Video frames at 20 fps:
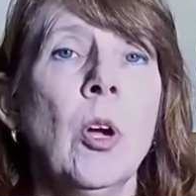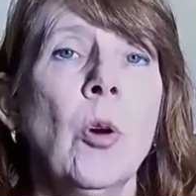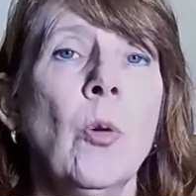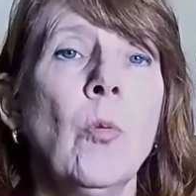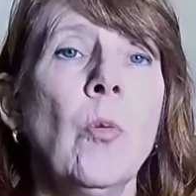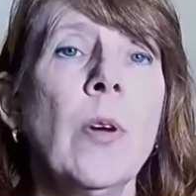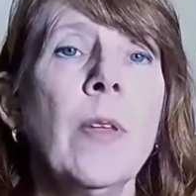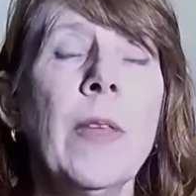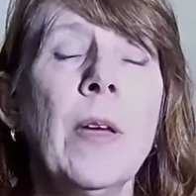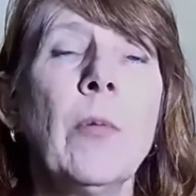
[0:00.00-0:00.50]

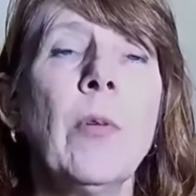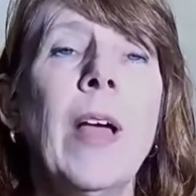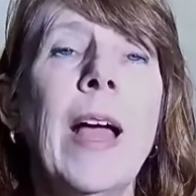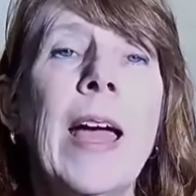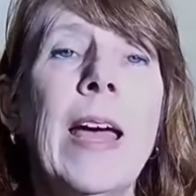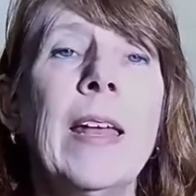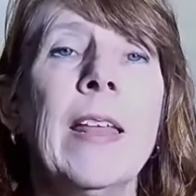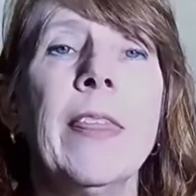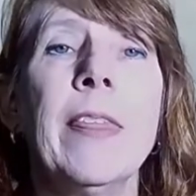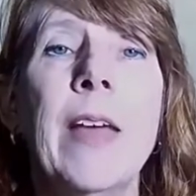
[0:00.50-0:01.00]
where they will
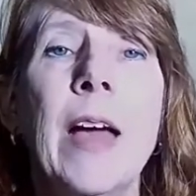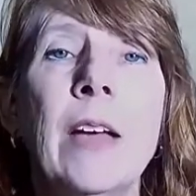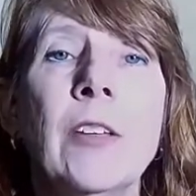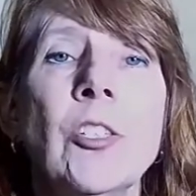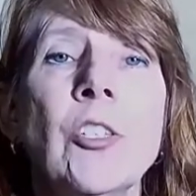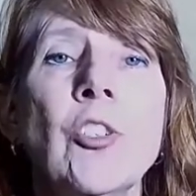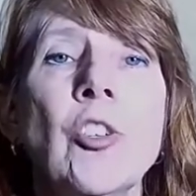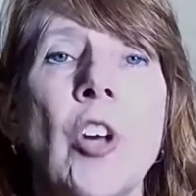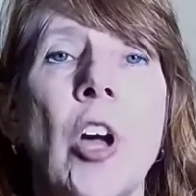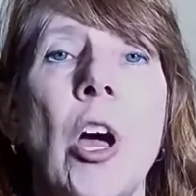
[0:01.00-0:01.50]
add
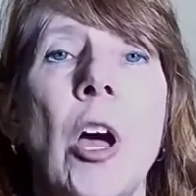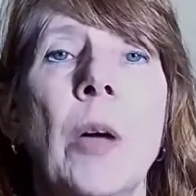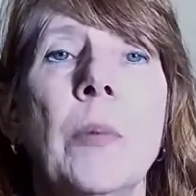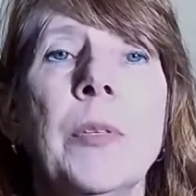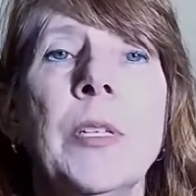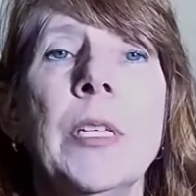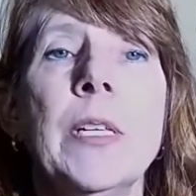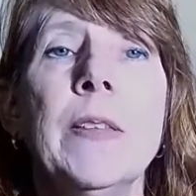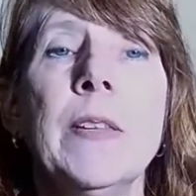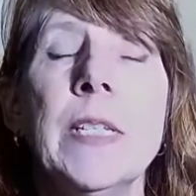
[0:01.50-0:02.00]
1,000
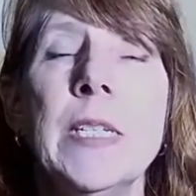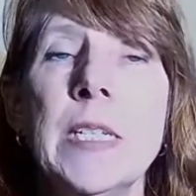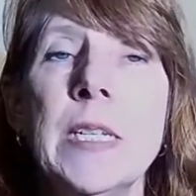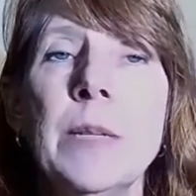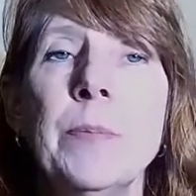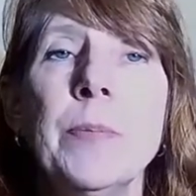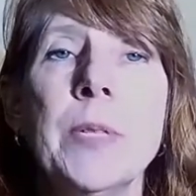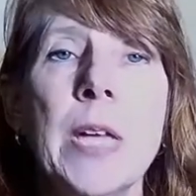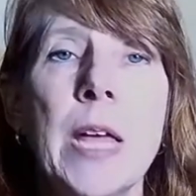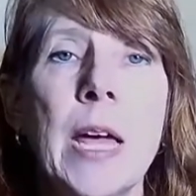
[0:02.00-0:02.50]
jobs in the
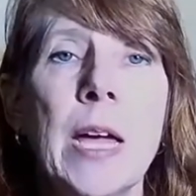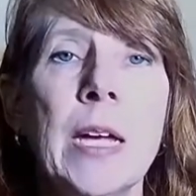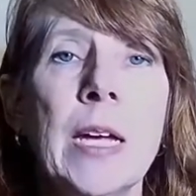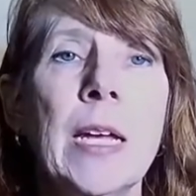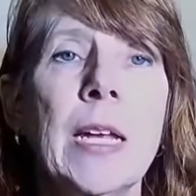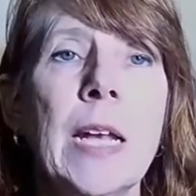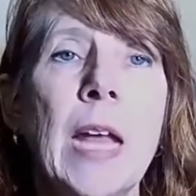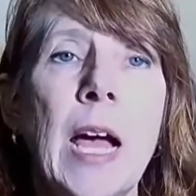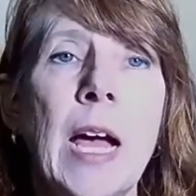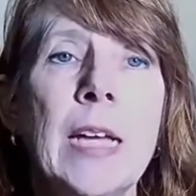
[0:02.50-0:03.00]
deep tech
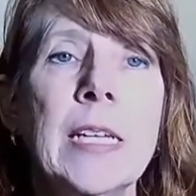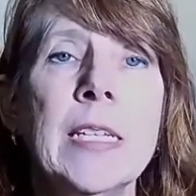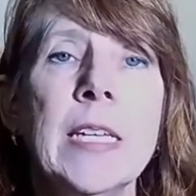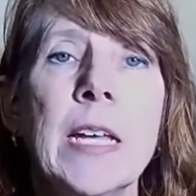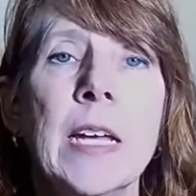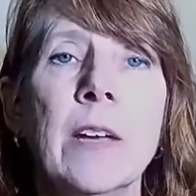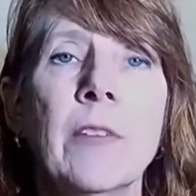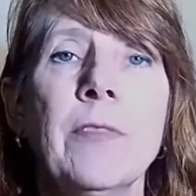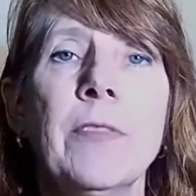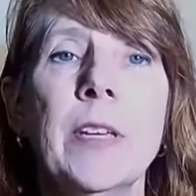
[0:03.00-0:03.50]
and high
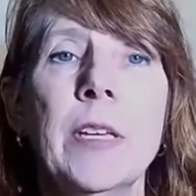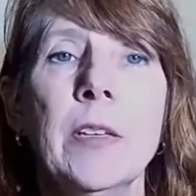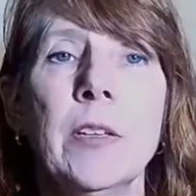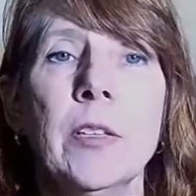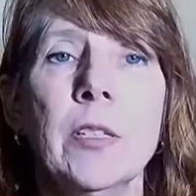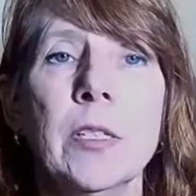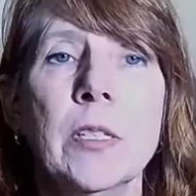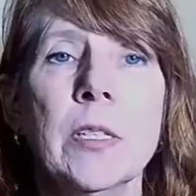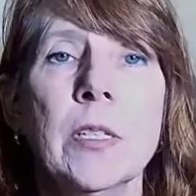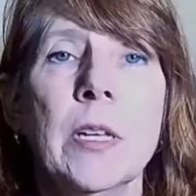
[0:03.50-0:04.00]
tech
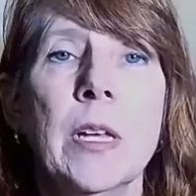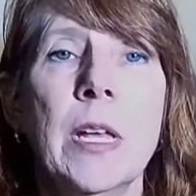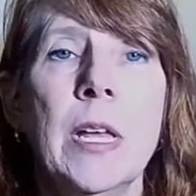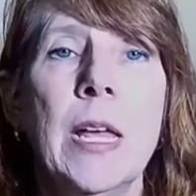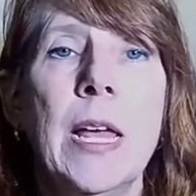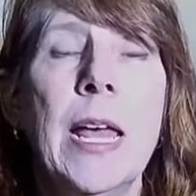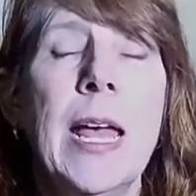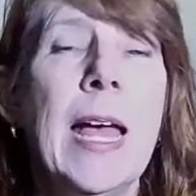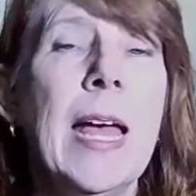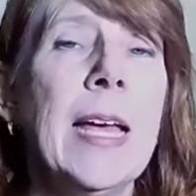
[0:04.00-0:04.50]
fields.
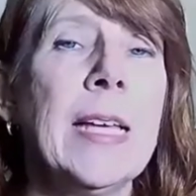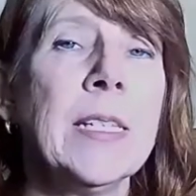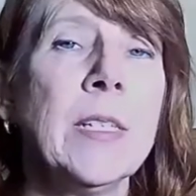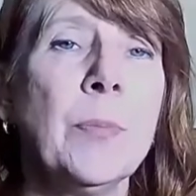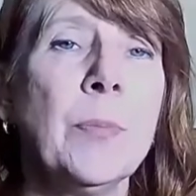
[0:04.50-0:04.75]
As a